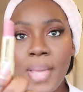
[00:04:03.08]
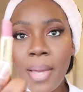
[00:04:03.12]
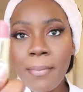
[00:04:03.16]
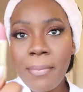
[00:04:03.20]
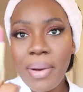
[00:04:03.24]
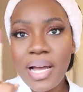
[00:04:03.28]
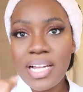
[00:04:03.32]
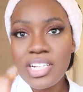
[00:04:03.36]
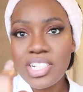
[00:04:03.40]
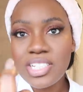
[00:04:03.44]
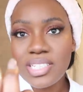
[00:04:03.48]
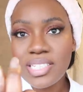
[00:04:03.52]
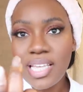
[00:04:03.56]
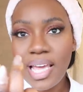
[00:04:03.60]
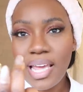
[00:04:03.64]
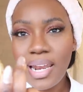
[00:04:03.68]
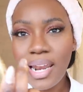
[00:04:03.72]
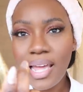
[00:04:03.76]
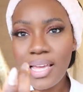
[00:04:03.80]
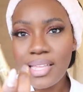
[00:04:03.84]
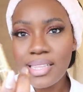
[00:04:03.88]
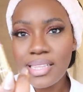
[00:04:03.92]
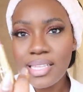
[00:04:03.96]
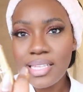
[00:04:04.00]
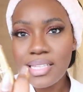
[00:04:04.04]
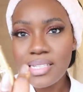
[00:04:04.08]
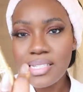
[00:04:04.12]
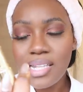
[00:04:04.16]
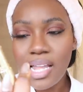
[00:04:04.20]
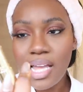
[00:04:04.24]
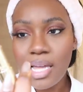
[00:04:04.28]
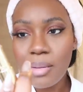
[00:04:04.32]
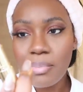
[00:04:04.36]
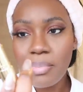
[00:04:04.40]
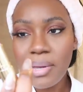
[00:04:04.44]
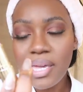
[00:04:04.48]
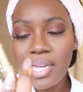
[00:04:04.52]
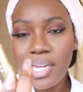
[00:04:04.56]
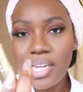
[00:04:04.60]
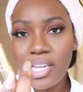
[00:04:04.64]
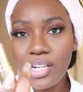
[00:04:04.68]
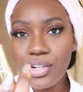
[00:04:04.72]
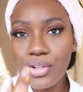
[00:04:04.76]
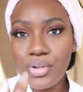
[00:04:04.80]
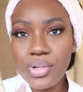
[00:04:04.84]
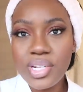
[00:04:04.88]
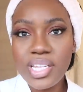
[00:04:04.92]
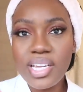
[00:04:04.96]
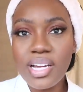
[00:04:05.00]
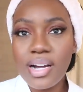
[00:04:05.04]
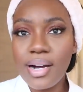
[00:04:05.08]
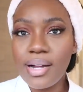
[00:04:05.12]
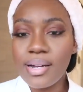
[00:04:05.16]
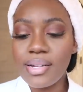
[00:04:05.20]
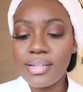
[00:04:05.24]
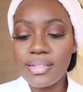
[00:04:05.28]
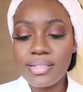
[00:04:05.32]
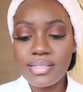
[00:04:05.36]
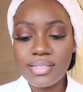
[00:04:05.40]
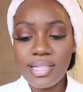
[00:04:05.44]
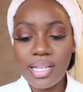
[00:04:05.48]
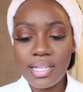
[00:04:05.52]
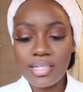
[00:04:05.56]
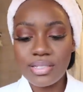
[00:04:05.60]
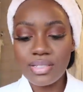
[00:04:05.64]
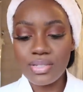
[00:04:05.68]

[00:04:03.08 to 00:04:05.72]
but I just get like these like pinky nudie colors that